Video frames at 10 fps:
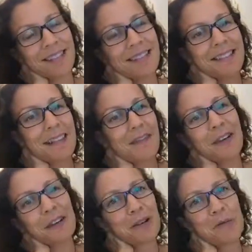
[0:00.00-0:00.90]
It's
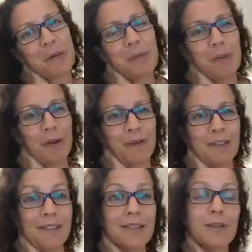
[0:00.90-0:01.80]
never gonna be
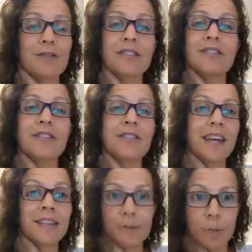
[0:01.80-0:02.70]
perfect. There's no such
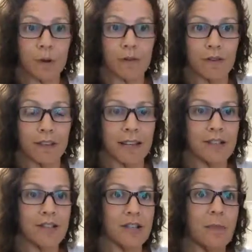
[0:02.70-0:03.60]
thing as a perfect
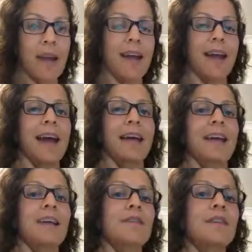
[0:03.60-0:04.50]
relationship. And
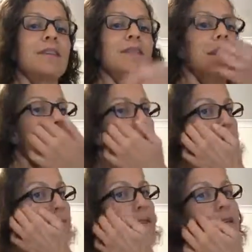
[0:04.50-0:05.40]
even the
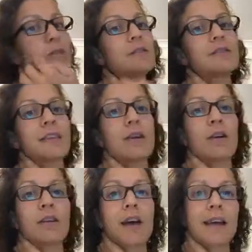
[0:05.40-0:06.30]
relationships that you see
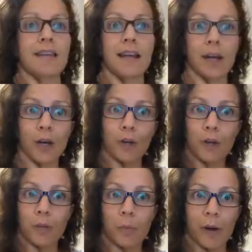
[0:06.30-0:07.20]
online that
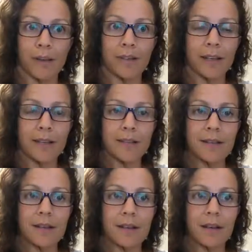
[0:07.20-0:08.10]
look
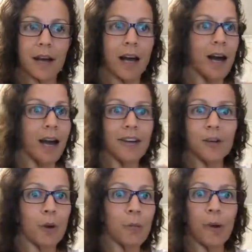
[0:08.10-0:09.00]
perfect are
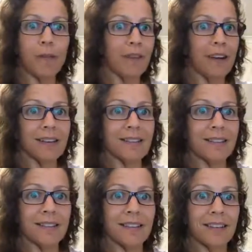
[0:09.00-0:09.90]
not perfect.